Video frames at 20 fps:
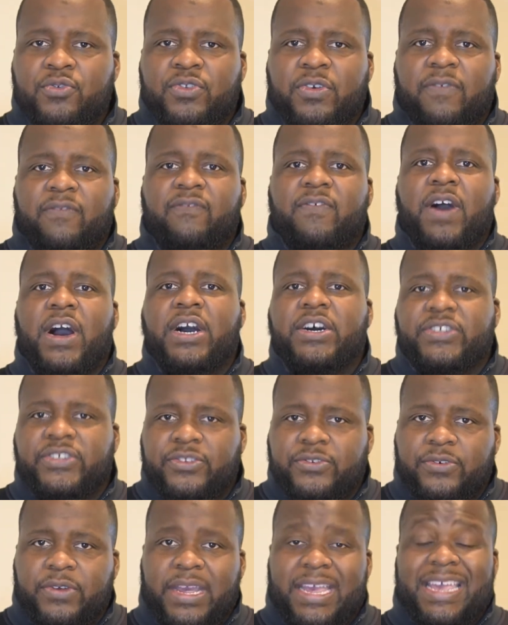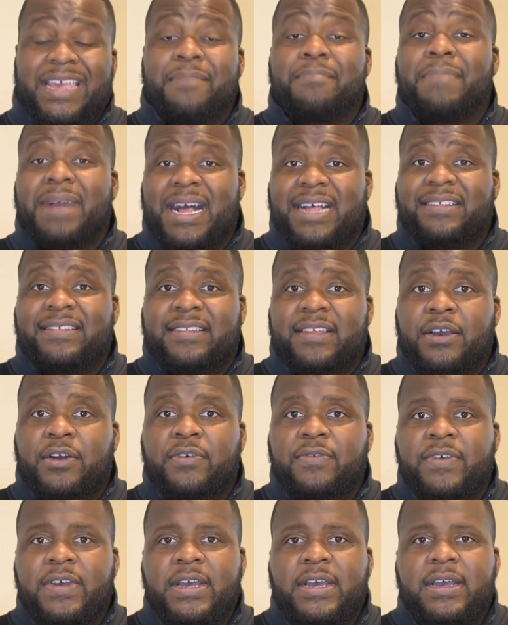to foster in
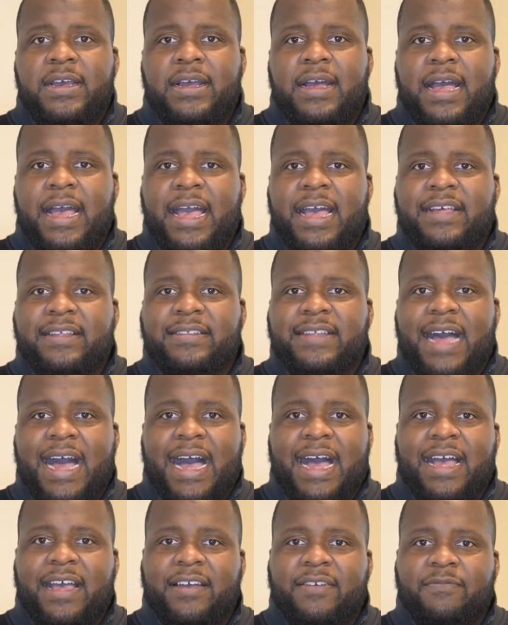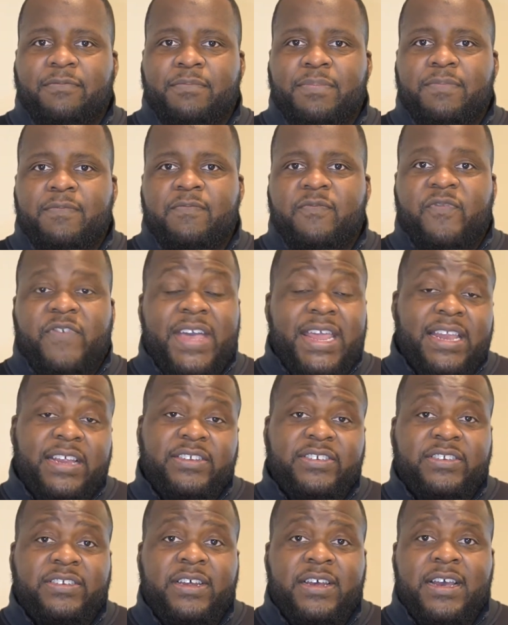myself as I have
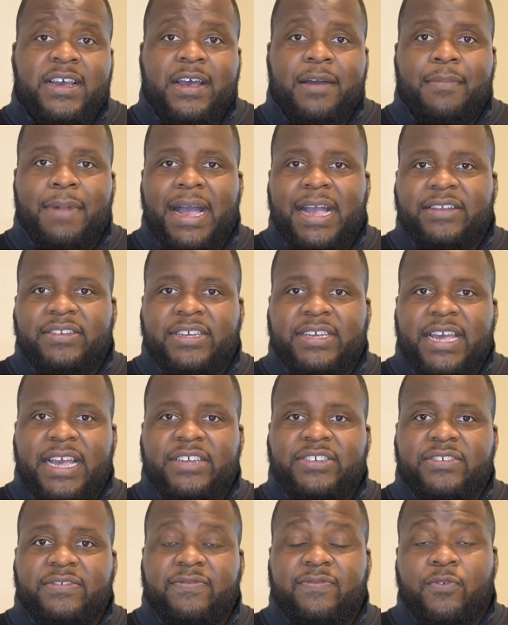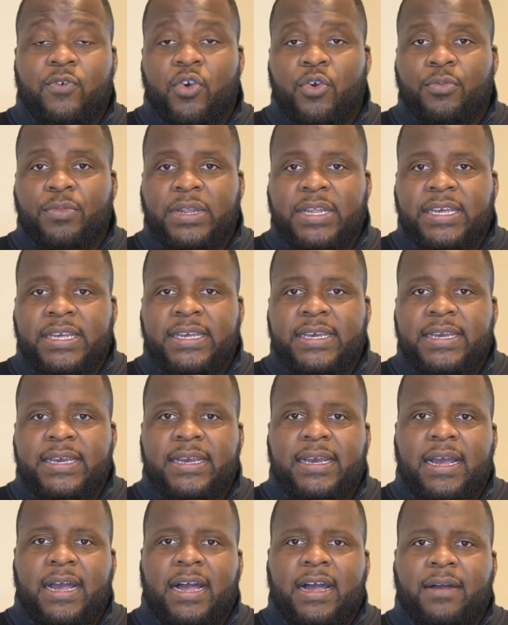finished my education formally.
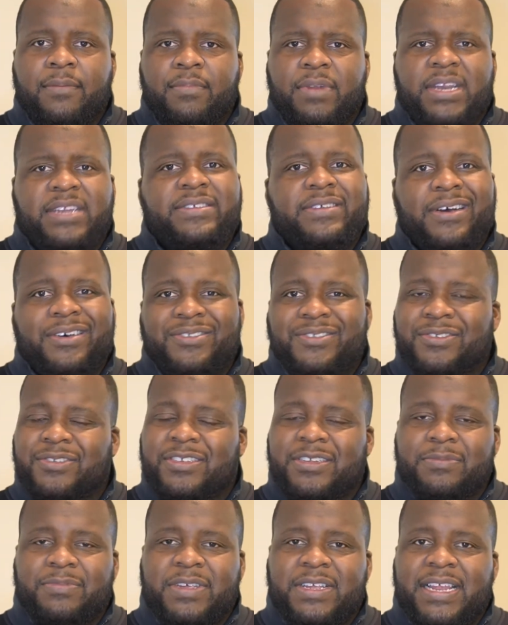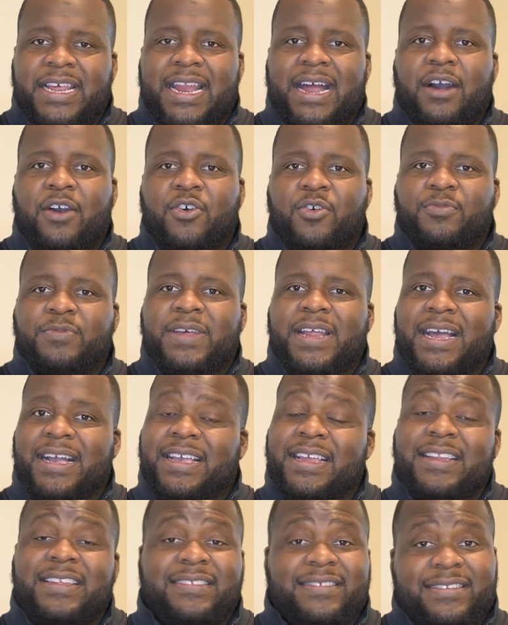But it's also something that I hope that I
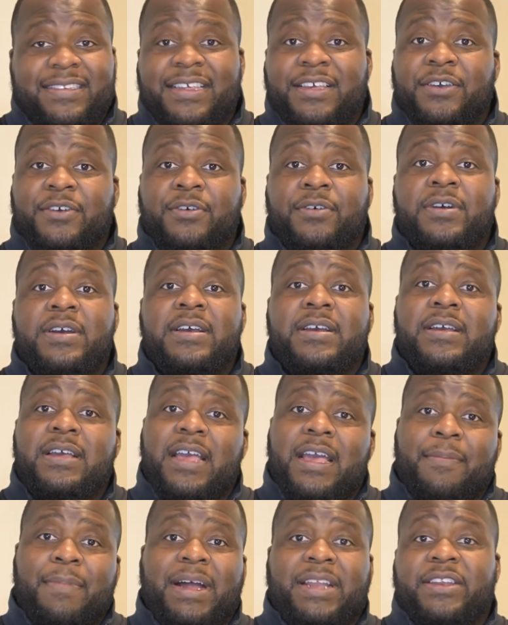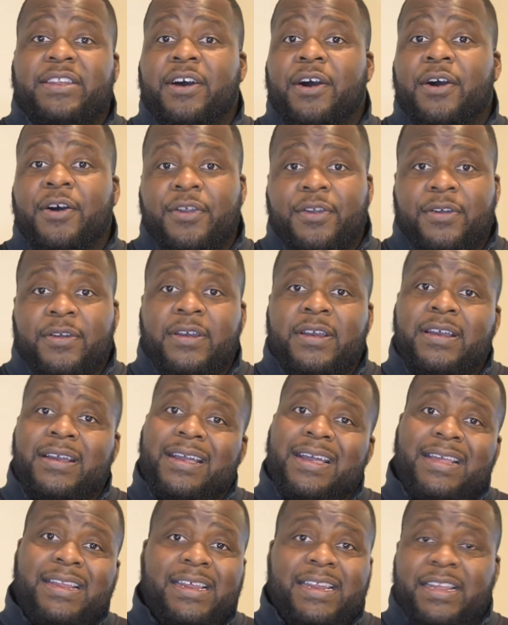can instill in my daughter
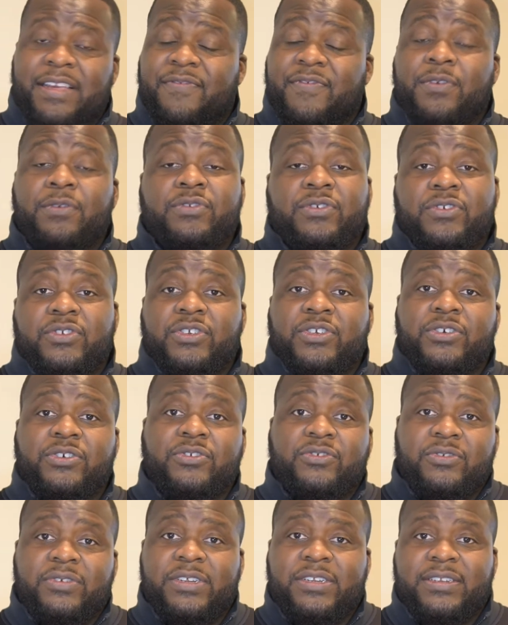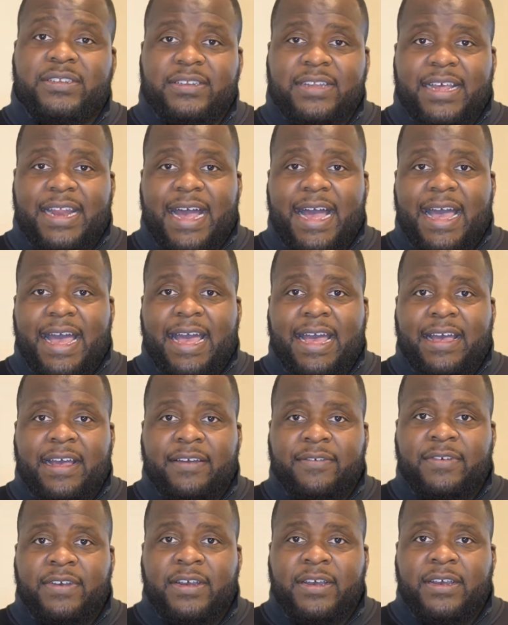and any future children that I have